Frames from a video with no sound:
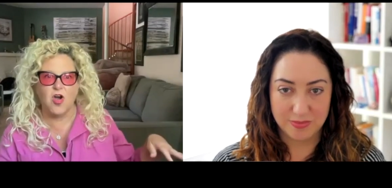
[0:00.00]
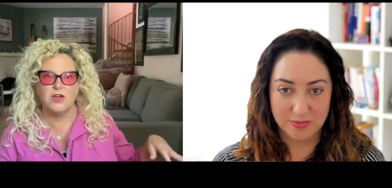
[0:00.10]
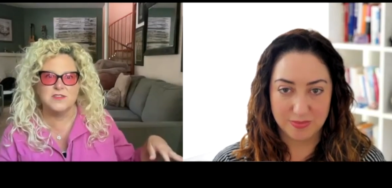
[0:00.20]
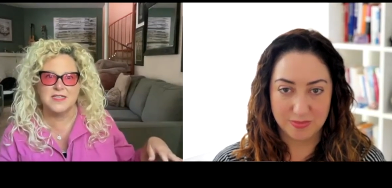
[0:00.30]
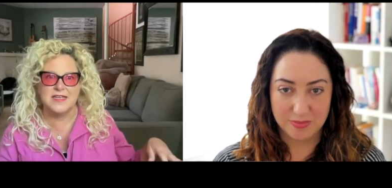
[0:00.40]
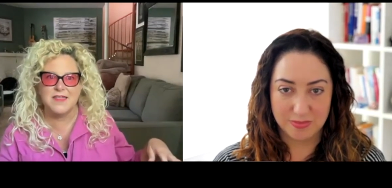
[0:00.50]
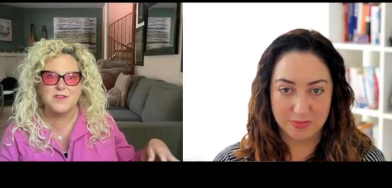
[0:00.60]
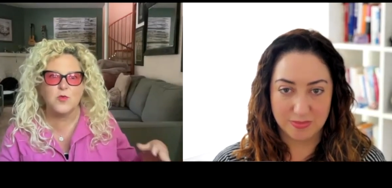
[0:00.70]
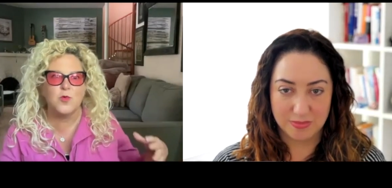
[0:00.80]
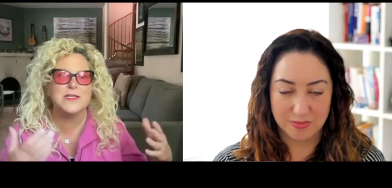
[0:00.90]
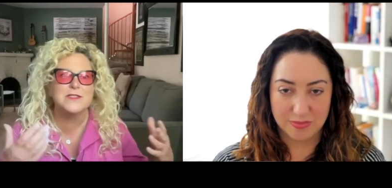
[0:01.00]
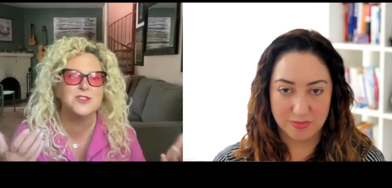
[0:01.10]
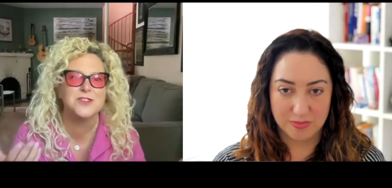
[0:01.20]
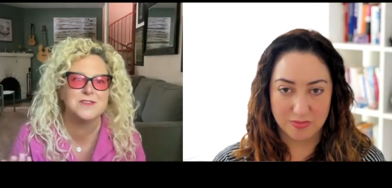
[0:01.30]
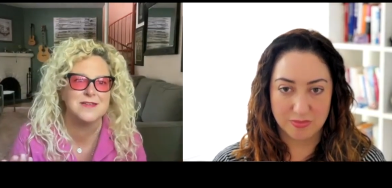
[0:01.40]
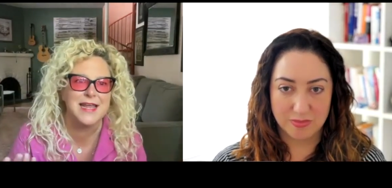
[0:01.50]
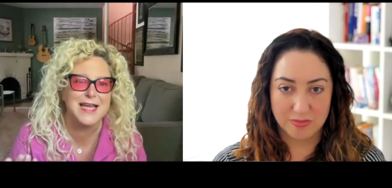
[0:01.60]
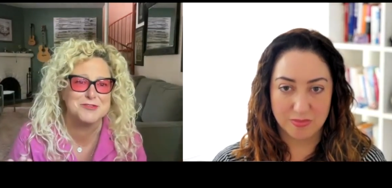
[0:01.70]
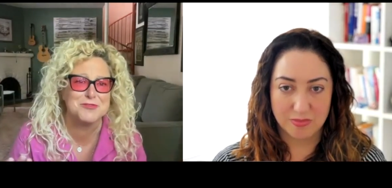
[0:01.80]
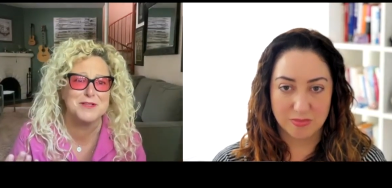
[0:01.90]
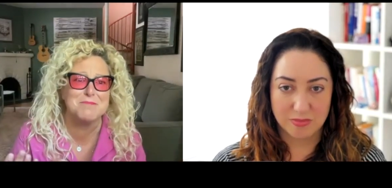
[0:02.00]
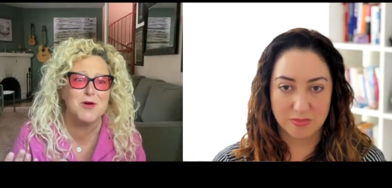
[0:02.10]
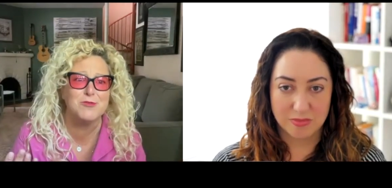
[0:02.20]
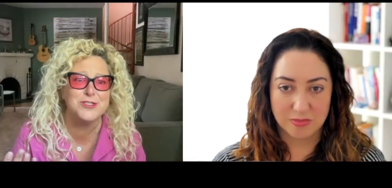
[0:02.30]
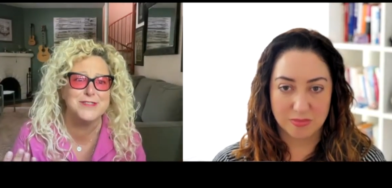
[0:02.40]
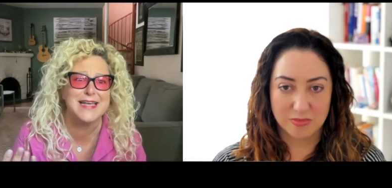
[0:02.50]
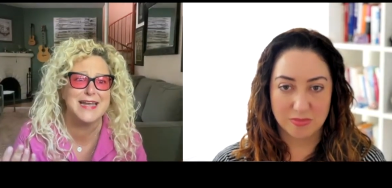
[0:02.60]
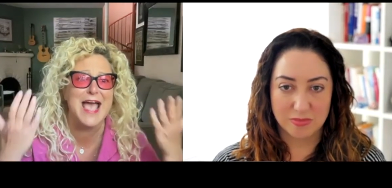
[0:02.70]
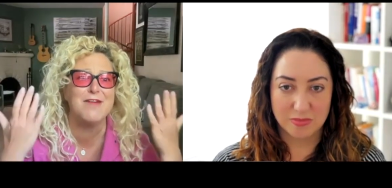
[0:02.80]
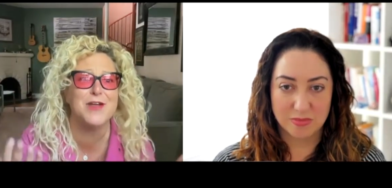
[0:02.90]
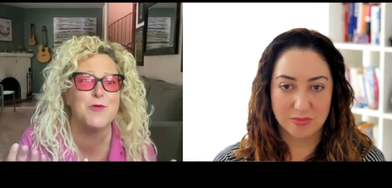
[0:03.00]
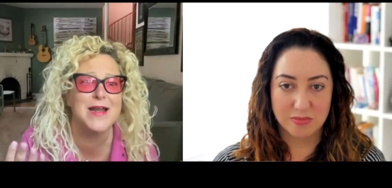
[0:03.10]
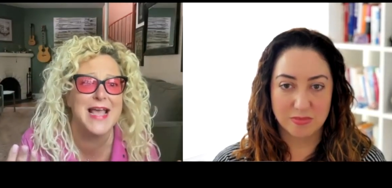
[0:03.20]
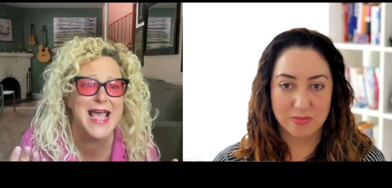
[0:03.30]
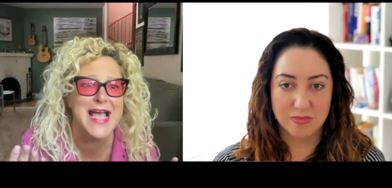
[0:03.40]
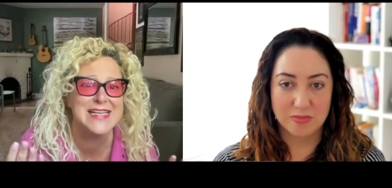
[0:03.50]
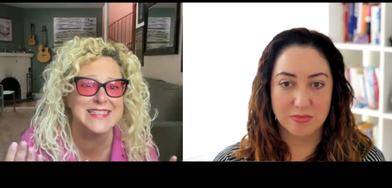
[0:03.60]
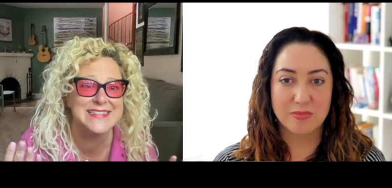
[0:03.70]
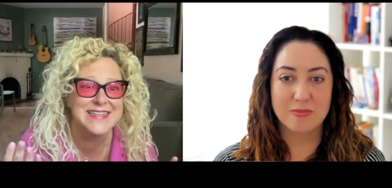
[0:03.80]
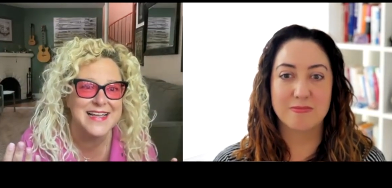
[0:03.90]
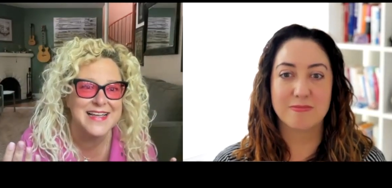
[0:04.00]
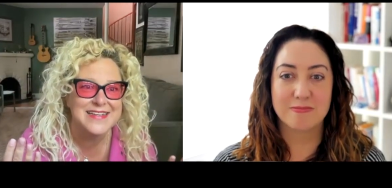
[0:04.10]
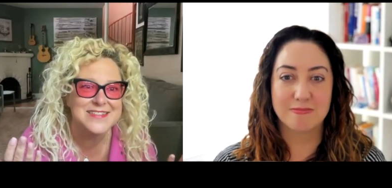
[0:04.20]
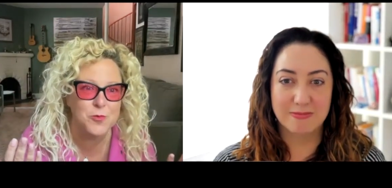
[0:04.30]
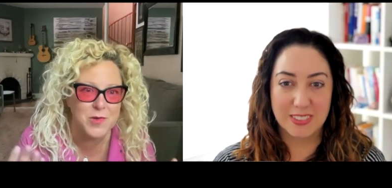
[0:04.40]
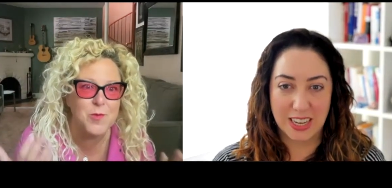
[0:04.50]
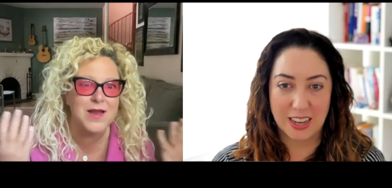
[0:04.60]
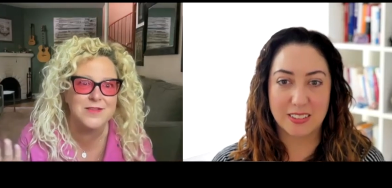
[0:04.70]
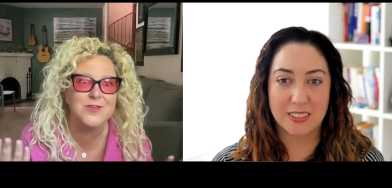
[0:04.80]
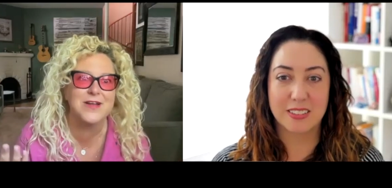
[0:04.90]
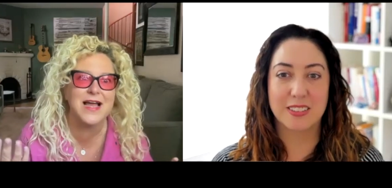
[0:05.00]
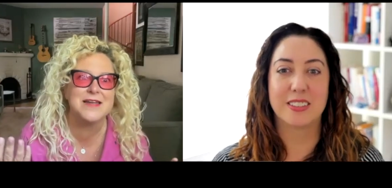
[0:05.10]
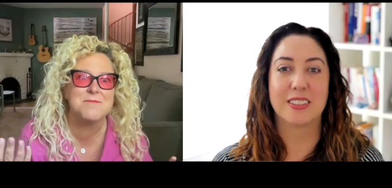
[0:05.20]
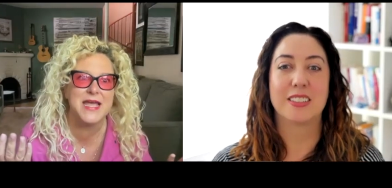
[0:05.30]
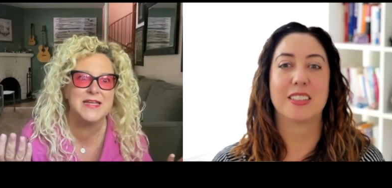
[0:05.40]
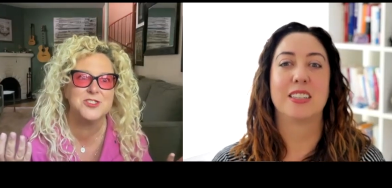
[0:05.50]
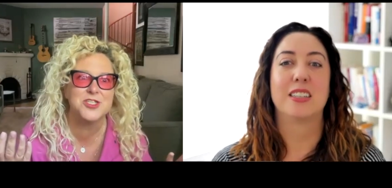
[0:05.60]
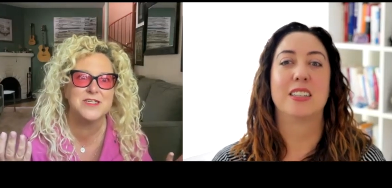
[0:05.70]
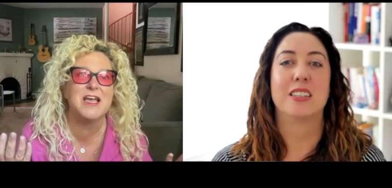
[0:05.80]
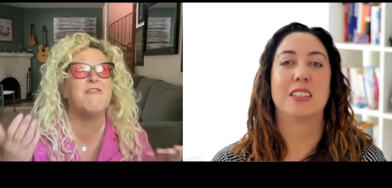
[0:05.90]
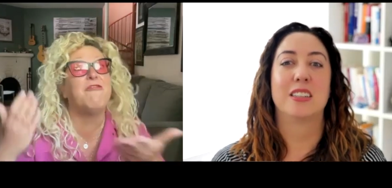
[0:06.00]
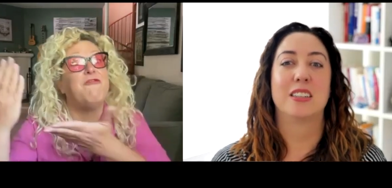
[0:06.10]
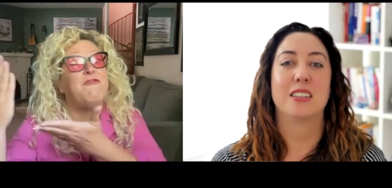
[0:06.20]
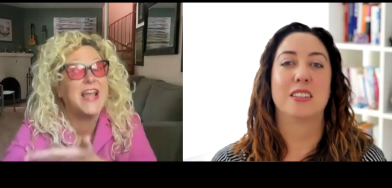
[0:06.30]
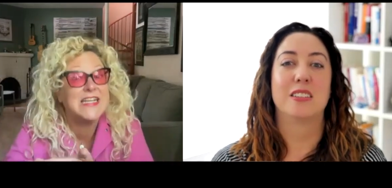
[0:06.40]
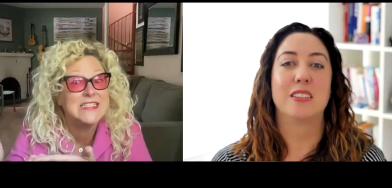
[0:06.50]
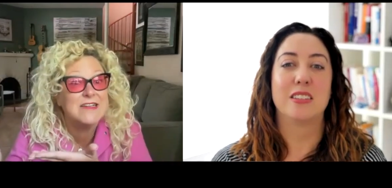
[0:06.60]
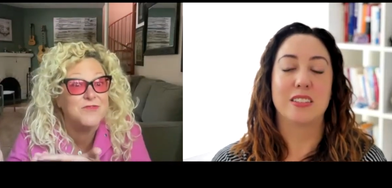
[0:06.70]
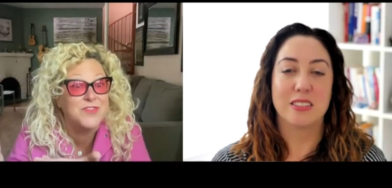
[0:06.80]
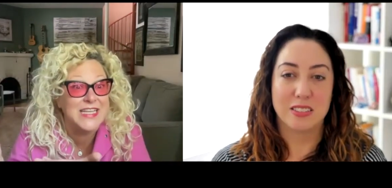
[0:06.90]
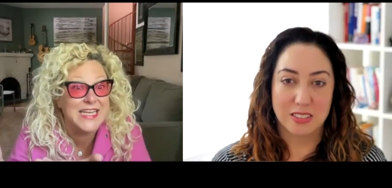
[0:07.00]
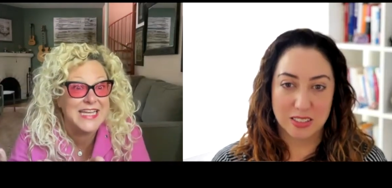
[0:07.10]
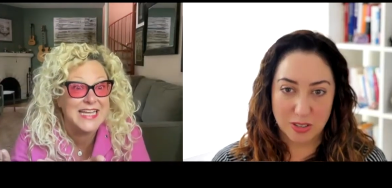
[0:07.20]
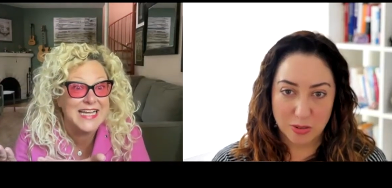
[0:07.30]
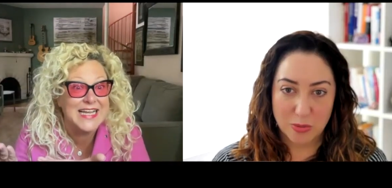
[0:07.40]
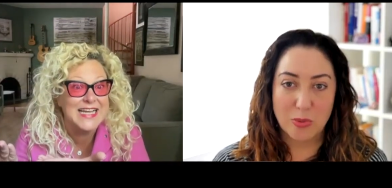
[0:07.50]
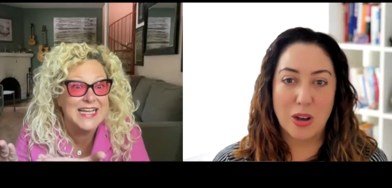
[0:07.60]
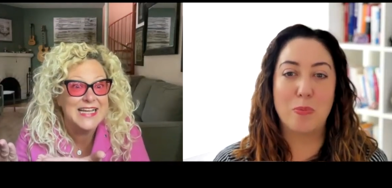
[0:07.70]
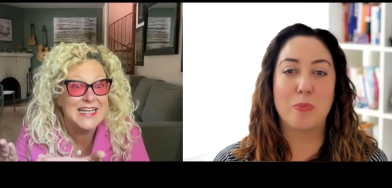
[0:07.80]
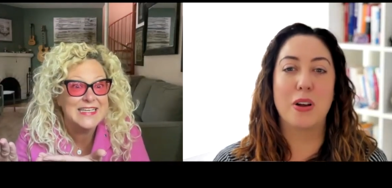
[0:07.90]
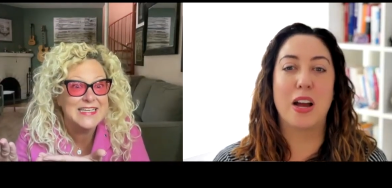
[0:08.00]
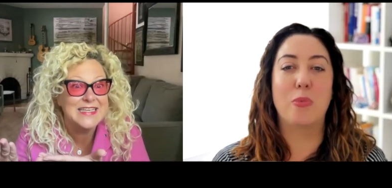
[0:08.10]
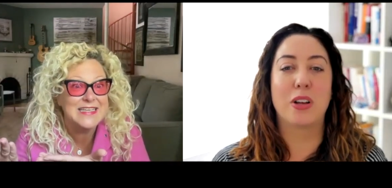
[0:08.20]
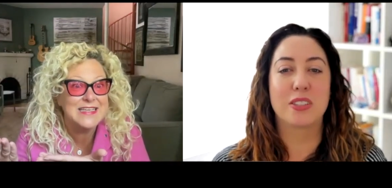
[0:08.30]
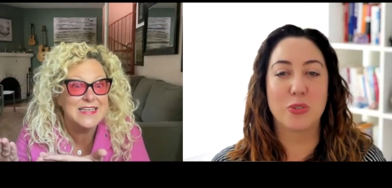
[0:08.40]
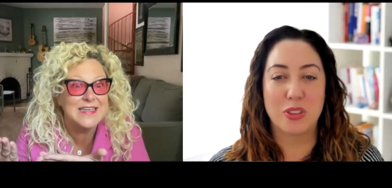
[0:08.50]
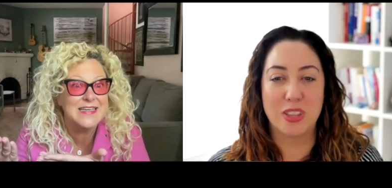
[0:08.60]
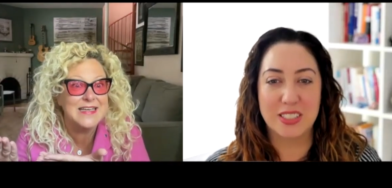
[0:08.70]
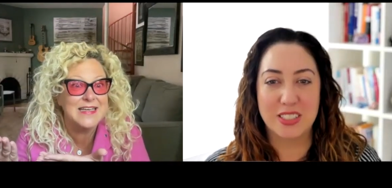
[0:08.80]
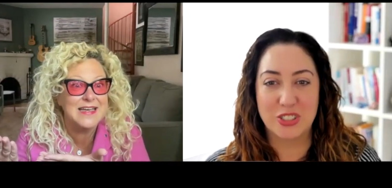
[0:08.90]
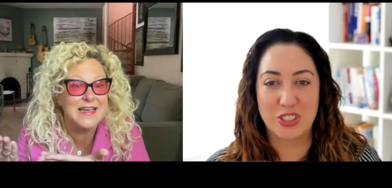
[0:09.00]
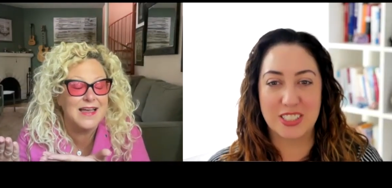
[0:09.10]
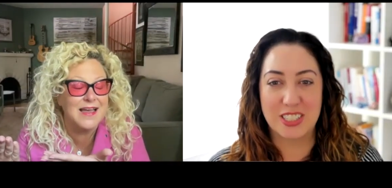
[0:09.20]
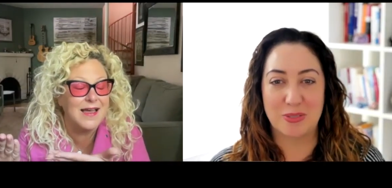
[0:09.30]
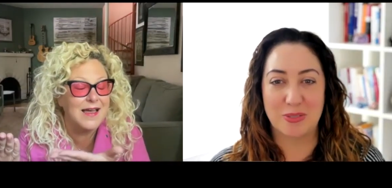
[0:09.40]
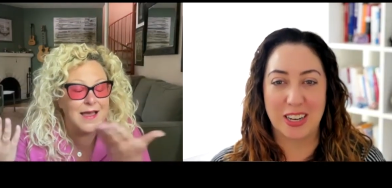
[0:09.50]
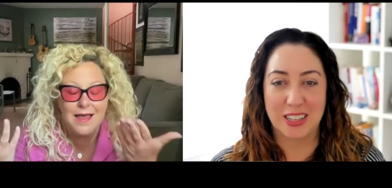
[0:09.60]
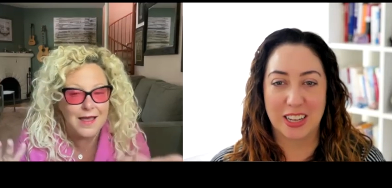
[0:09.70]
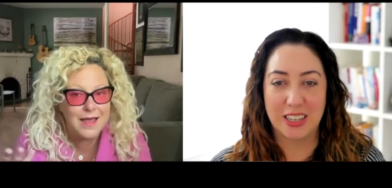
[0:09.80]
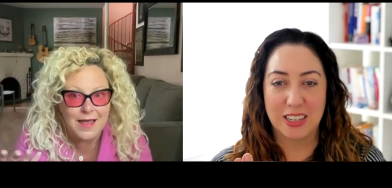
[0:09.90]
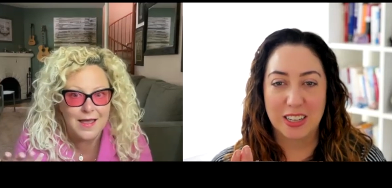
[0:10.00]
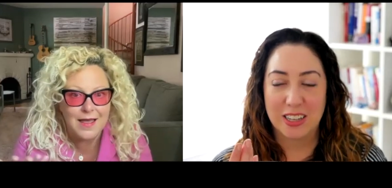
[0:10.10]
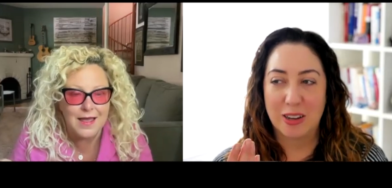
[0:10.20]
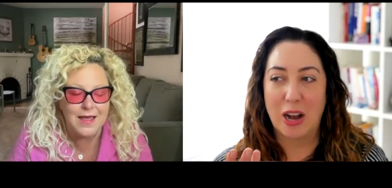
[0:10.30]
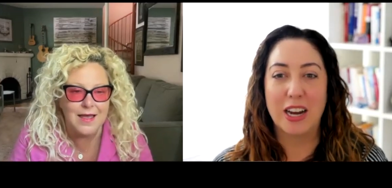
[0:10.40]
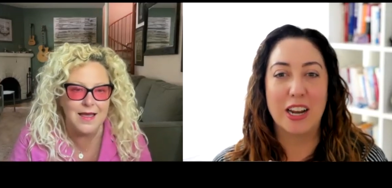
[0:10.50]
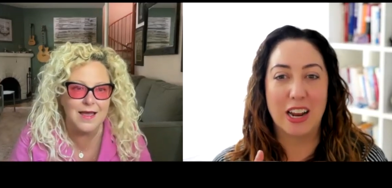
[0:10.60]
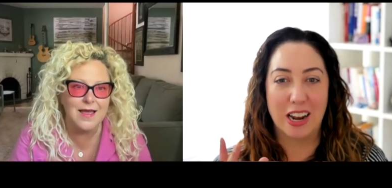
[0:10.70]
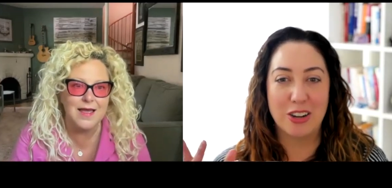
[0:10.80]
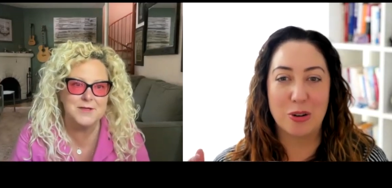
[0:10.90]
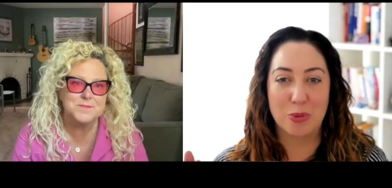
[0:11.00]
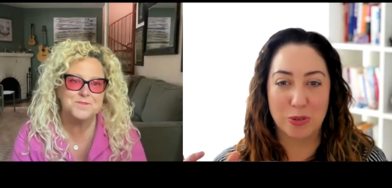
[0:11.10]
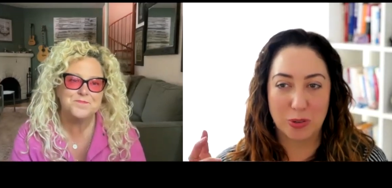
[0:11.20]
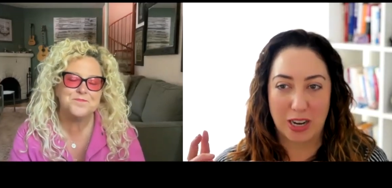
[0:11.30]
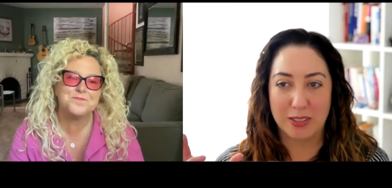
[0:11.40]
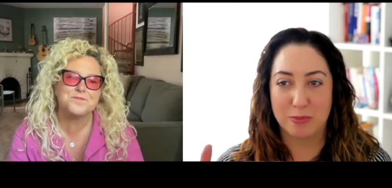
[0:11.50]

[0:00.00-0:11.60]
Speaker 1: altogether when it's just a natural emotion that everyone has. So we want to learn how to manage
Speaker 2: it effectively. Well, so this is just it, right? Like, I and I know we were I